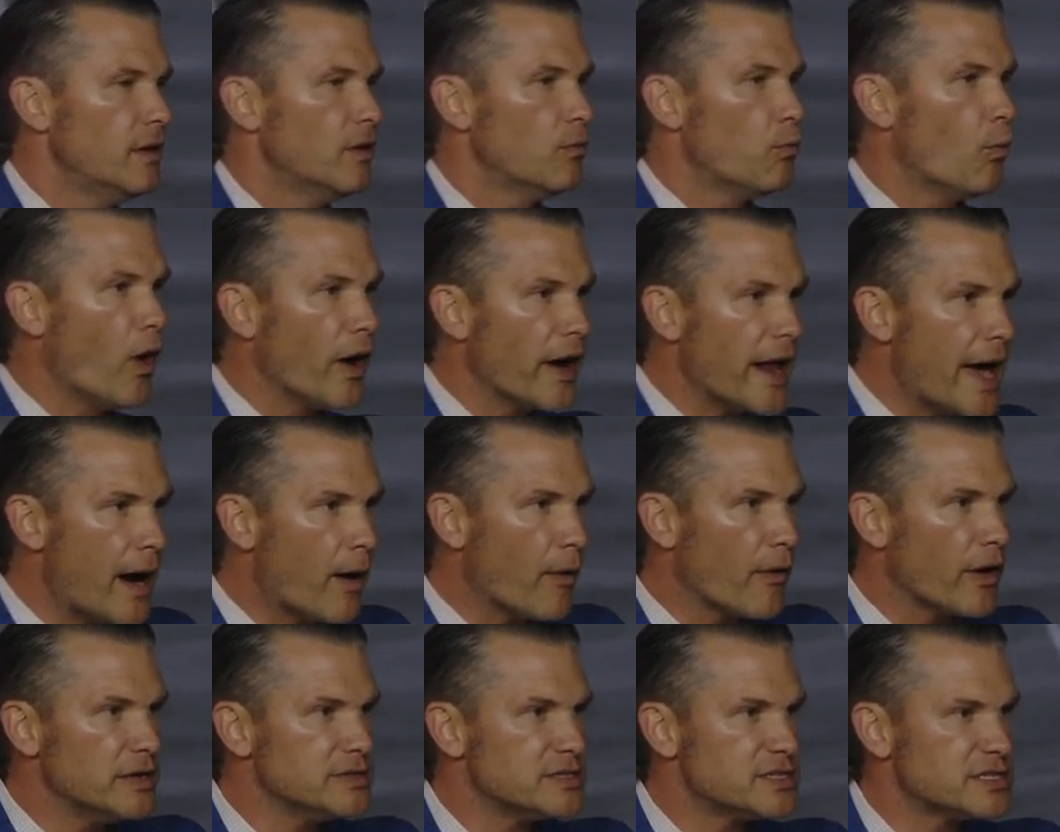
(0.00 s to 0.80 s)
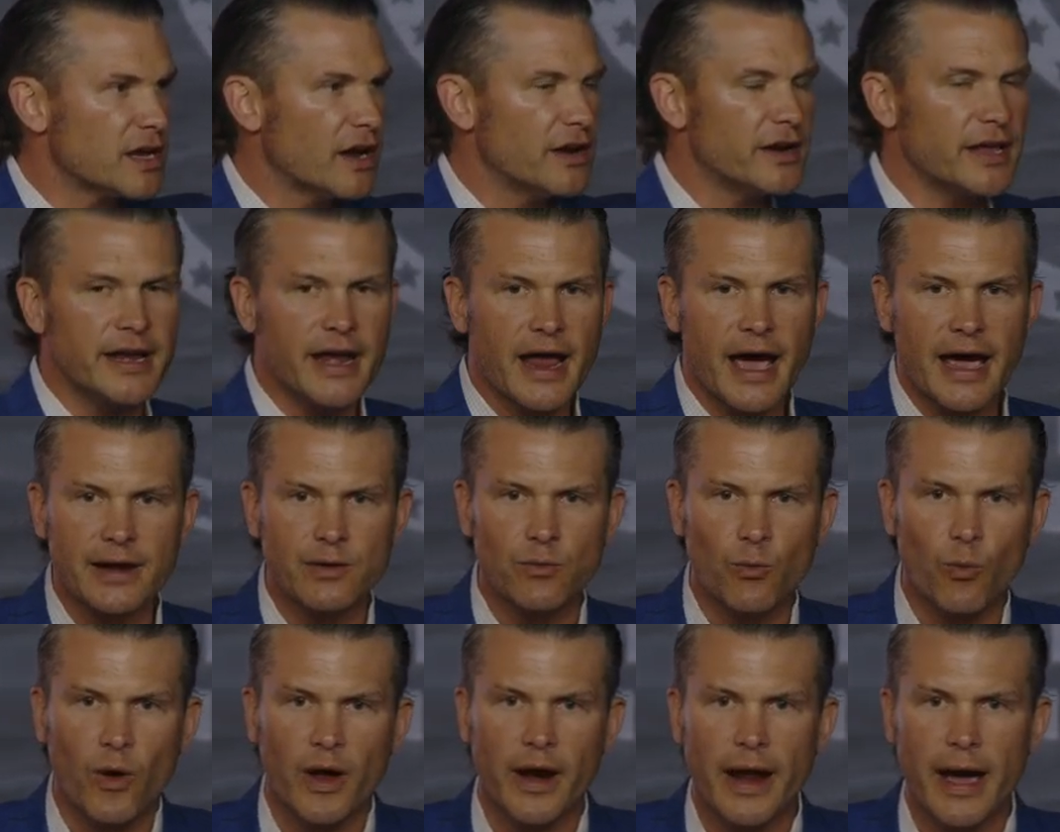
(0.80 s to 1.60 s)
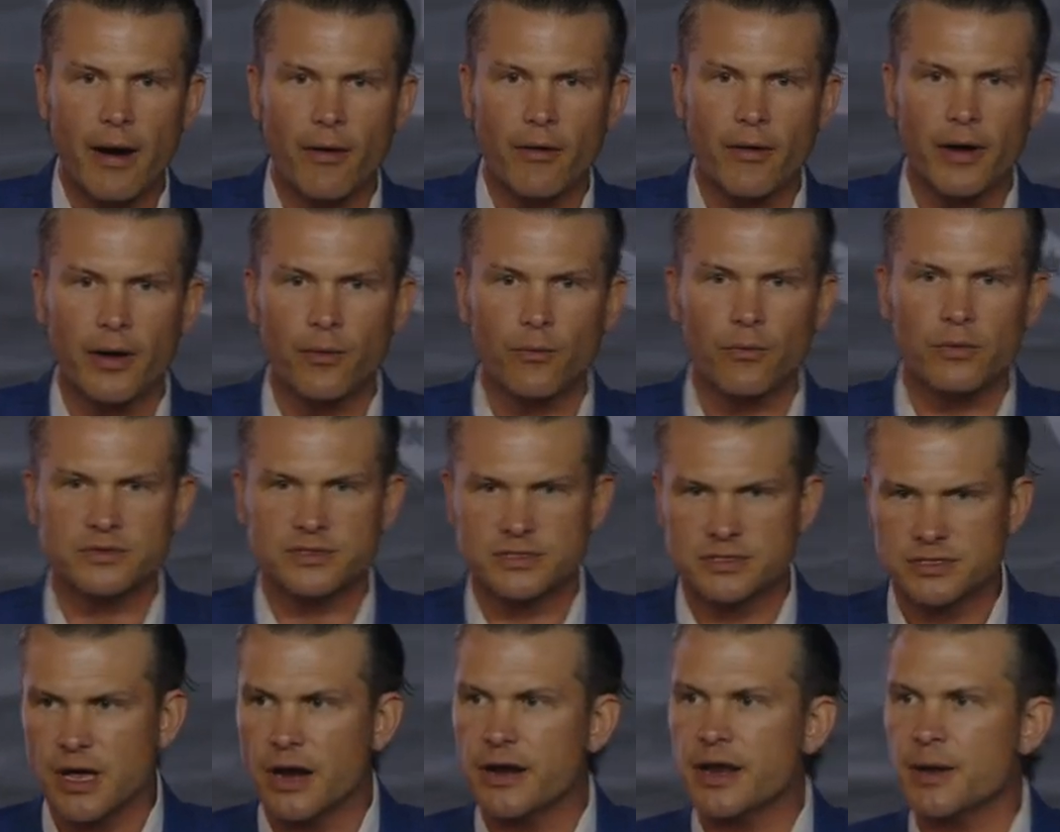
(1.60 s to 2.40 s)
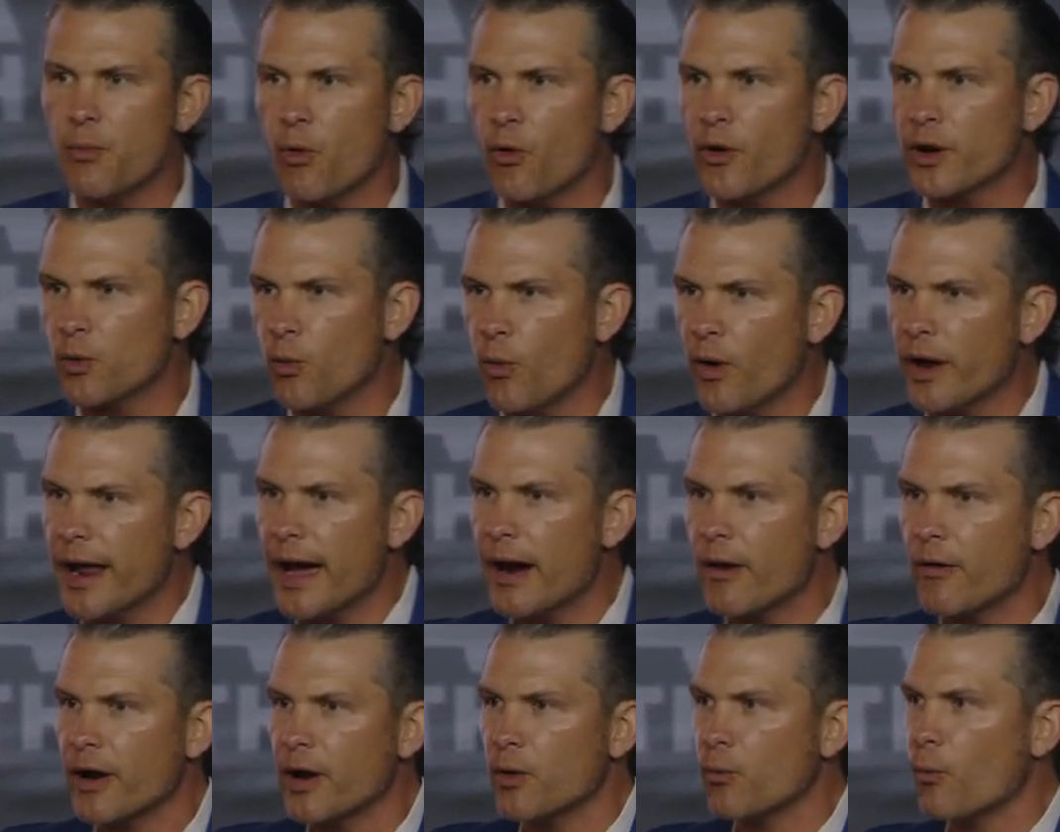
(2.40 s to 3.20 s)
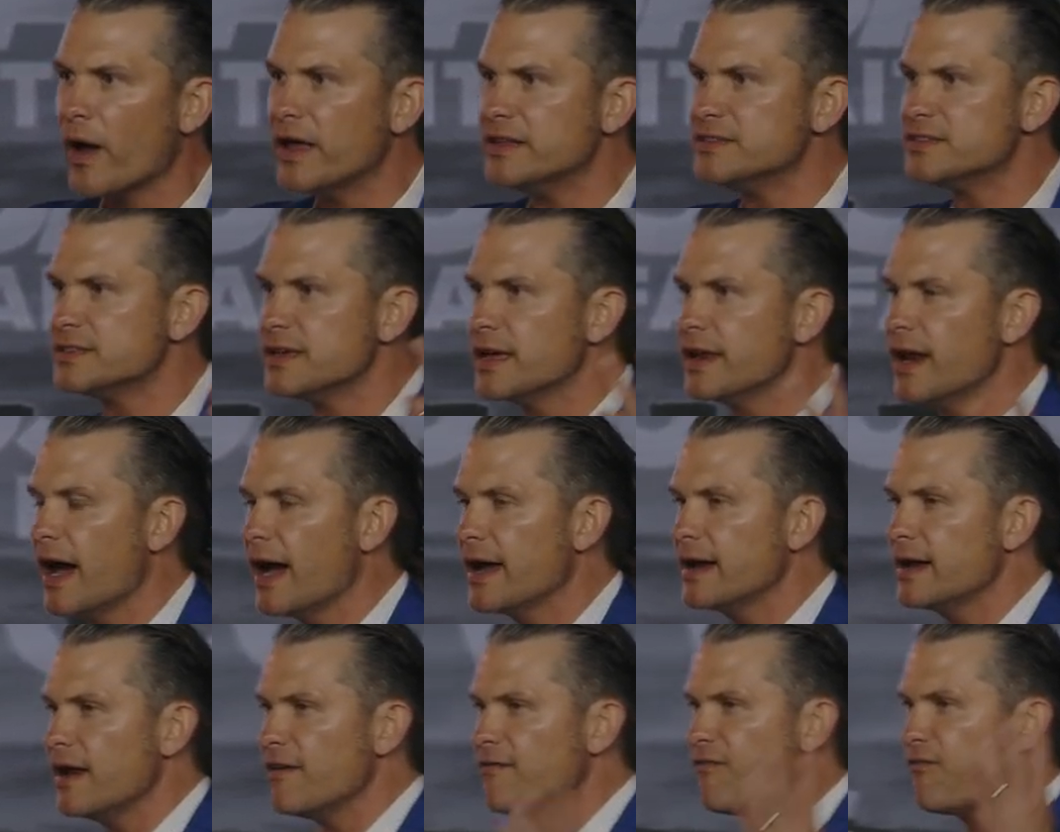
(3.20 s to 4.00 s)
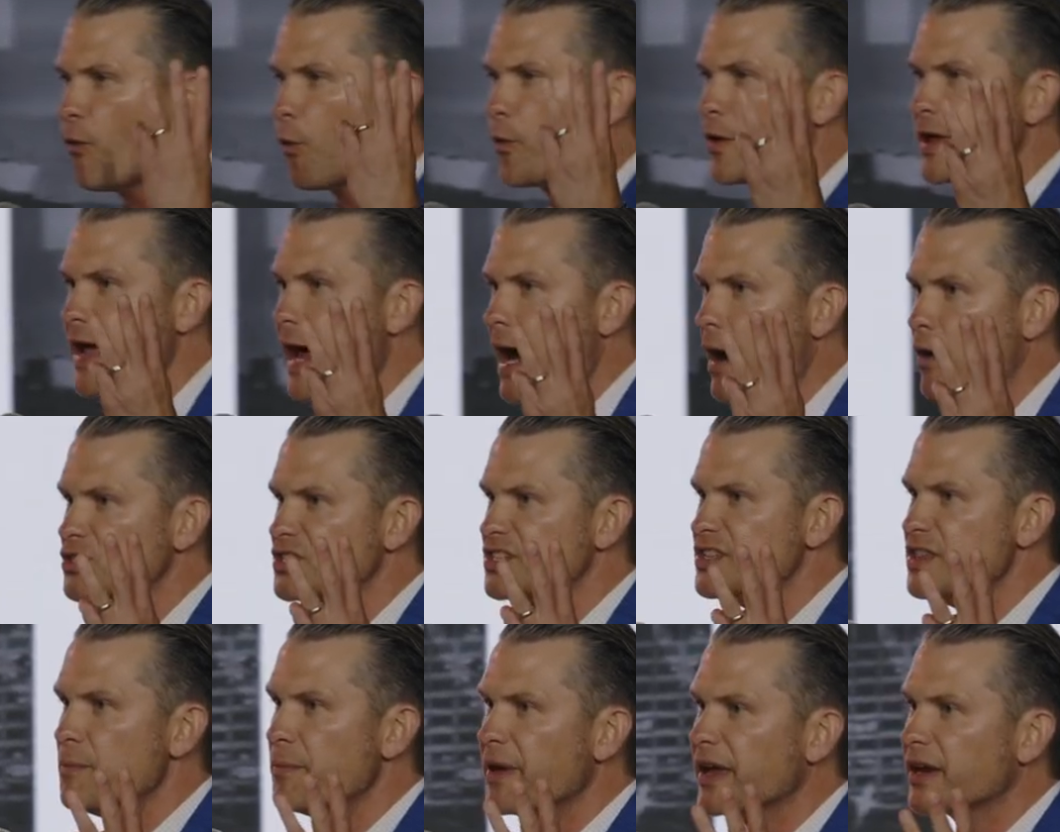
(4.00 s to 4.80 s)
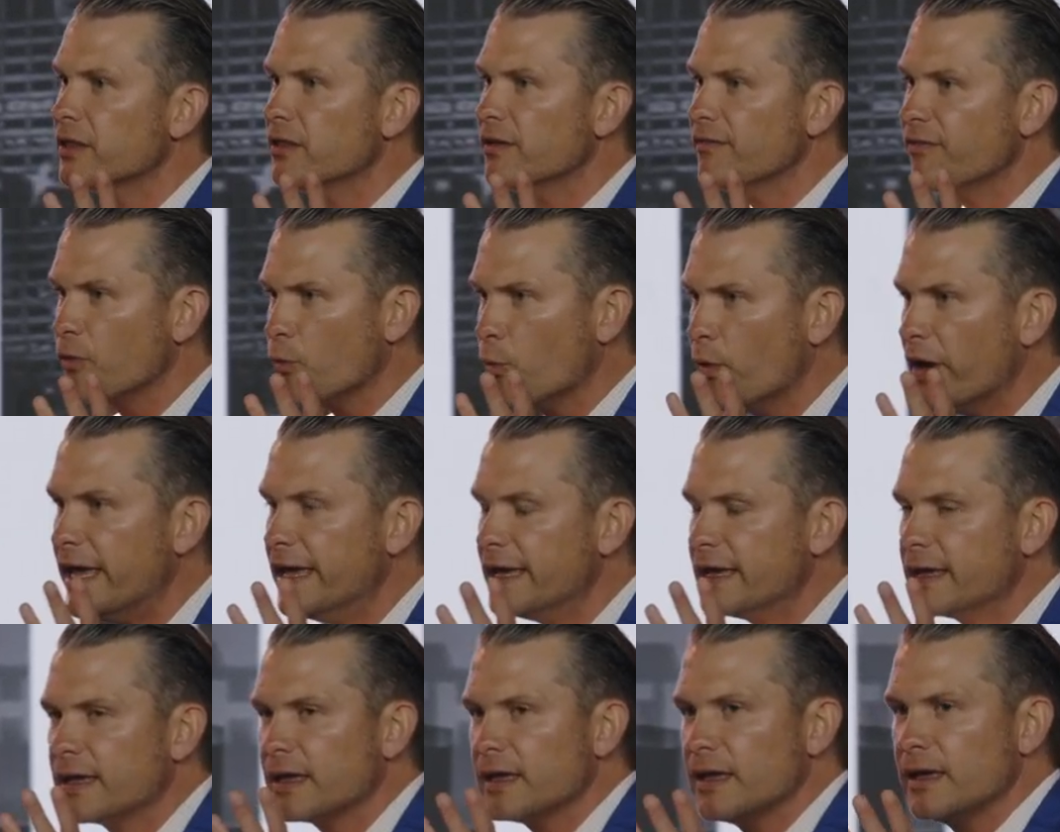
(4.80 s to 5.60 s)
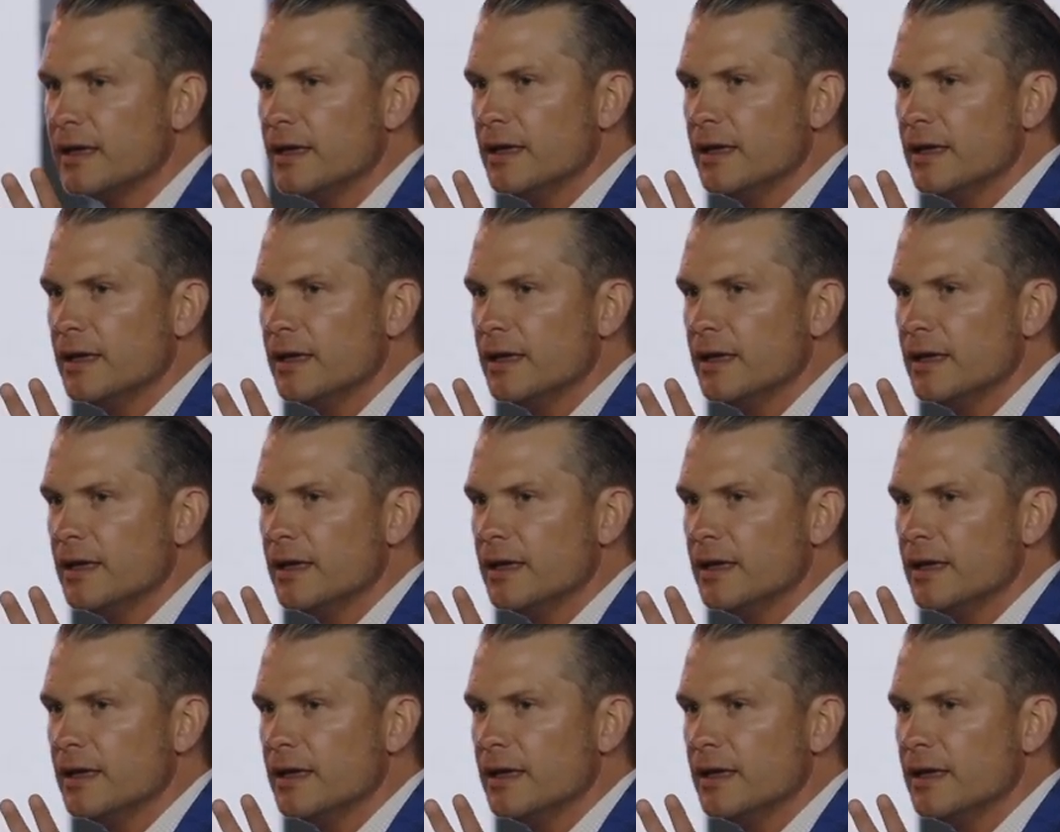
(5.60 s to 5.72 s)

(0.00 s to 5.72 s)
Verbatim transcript: one hour on Sunday night, one hour on Sunday morning, one hour on Wednesday night, and 40 hours in the middle of the week.